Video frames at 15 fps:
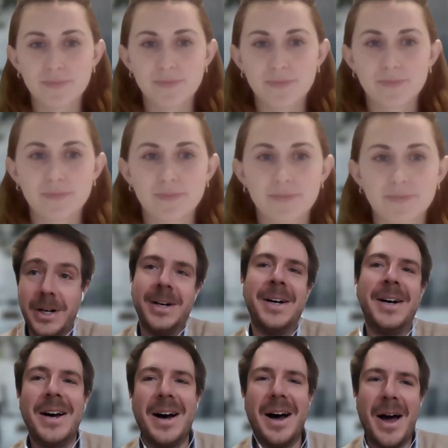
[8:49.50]
Sure.
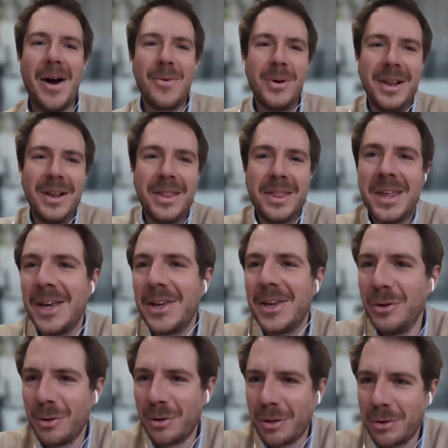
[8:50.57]
I will
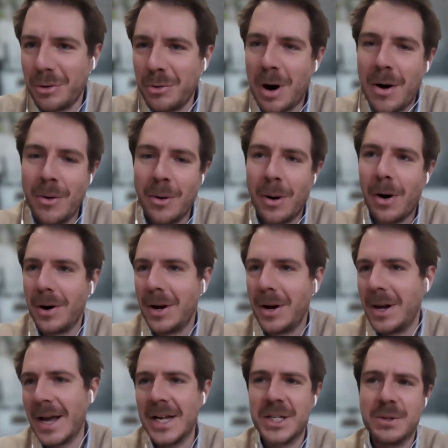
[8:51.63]
take you through how
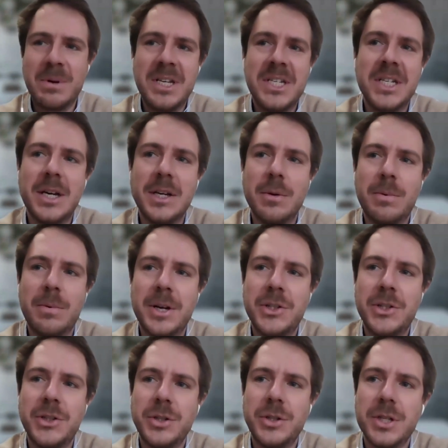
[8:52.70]
oil and gas basically
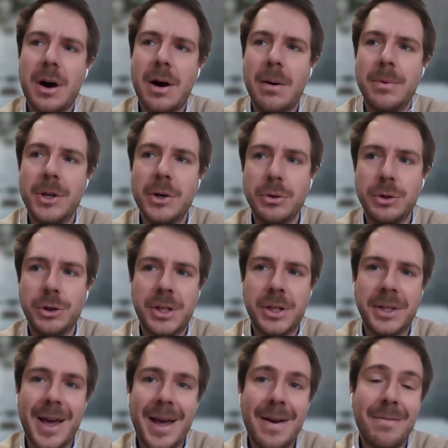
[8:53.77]
operations harm the
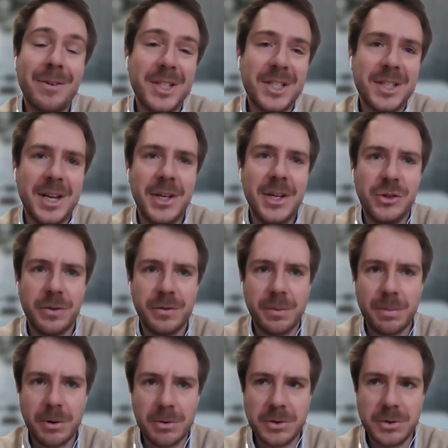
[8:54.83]
ocean at every stage of
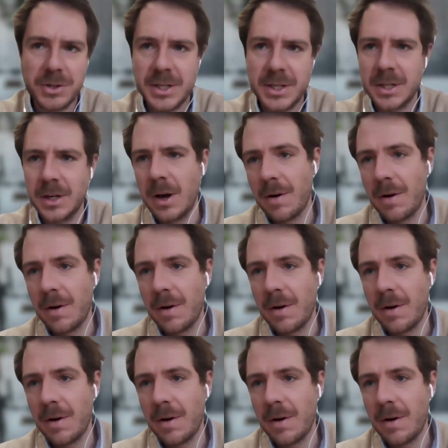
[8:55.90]
the process,